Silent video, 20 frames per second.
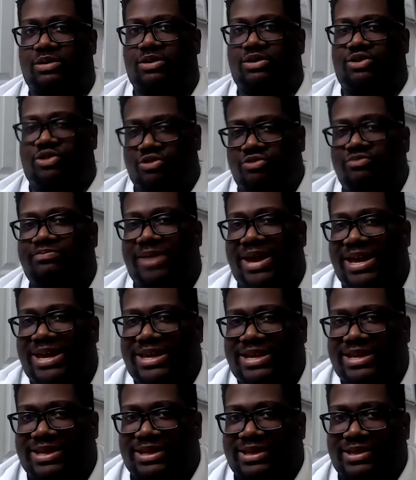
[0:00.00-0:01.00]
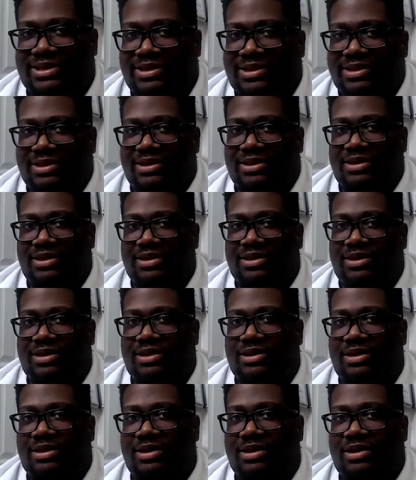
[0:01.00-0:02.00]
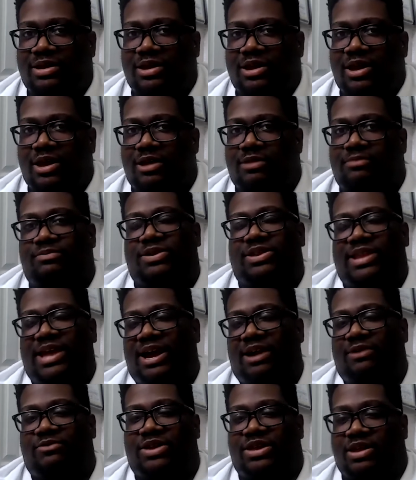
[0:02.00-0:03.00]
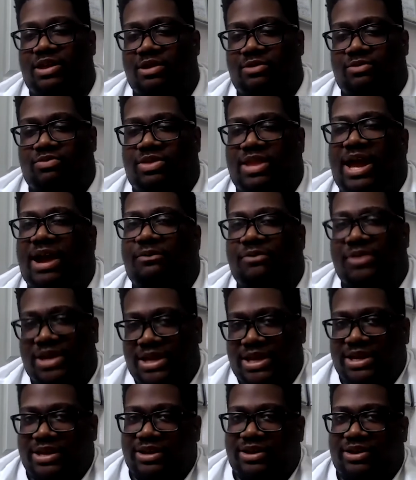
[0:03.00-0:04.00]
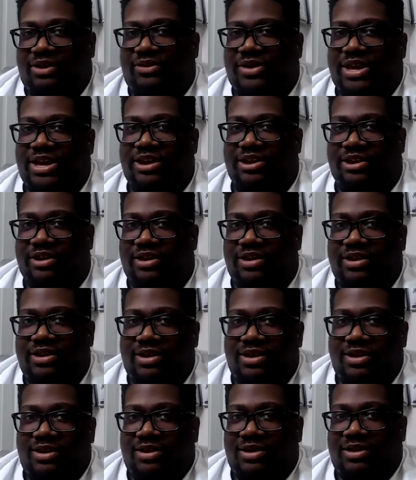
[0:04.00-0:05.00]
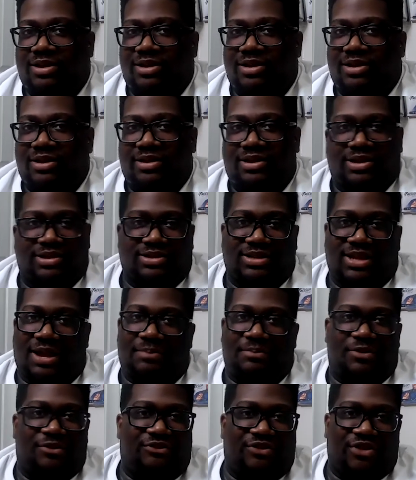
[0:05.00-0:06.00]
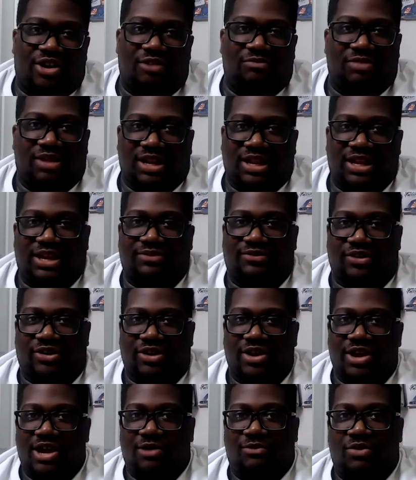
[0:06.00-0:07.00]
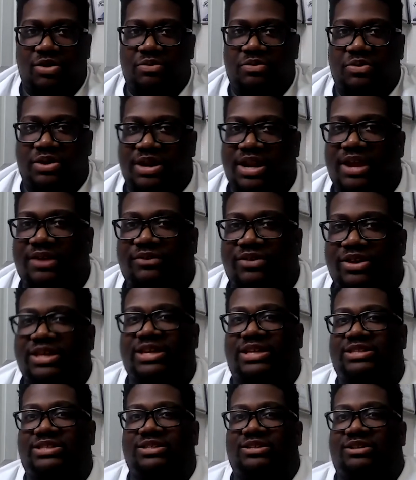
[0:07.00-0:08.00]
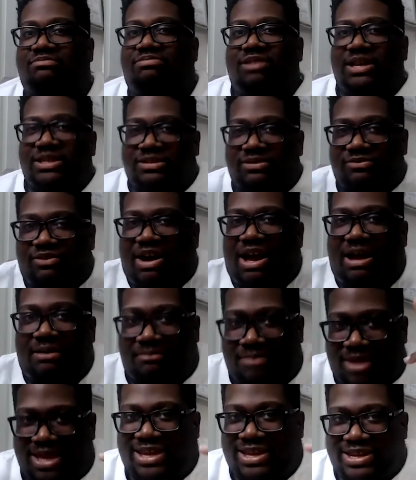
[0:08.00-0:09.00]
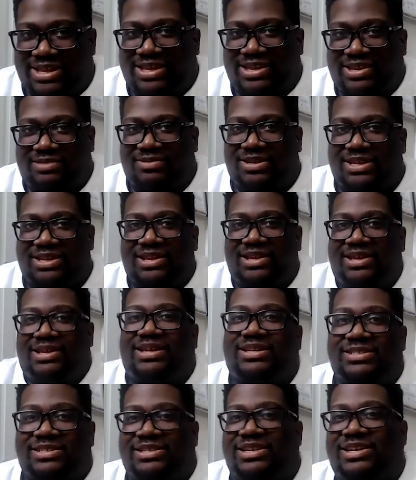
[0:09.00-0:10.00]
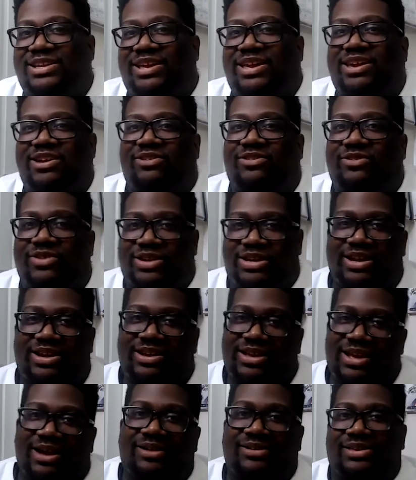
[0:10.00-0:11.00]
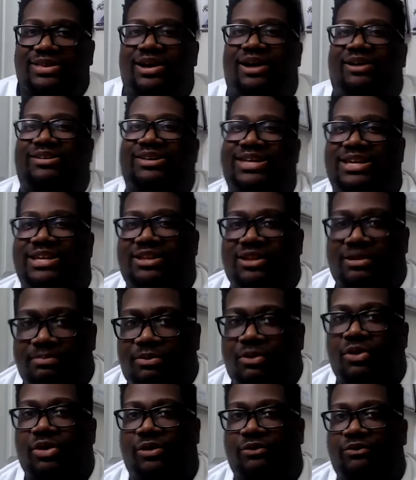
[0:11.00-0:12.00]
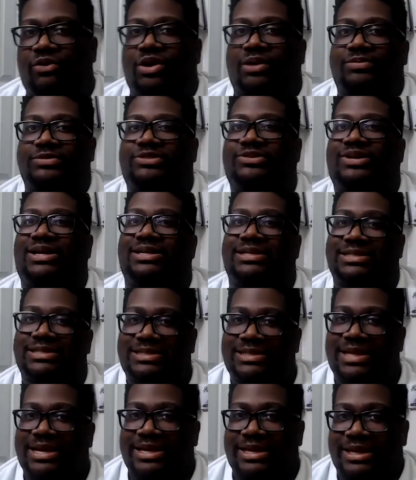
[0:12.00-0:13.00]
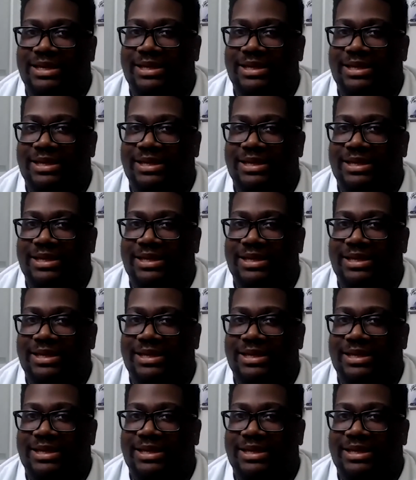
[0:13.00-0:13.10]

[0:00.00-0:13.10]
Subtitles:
You made it. But now we need to go here. Because I'm a firm believer, we will never get to the place of I made it. But that's neither here nor there. Y'all get the point of what I'm trying to say.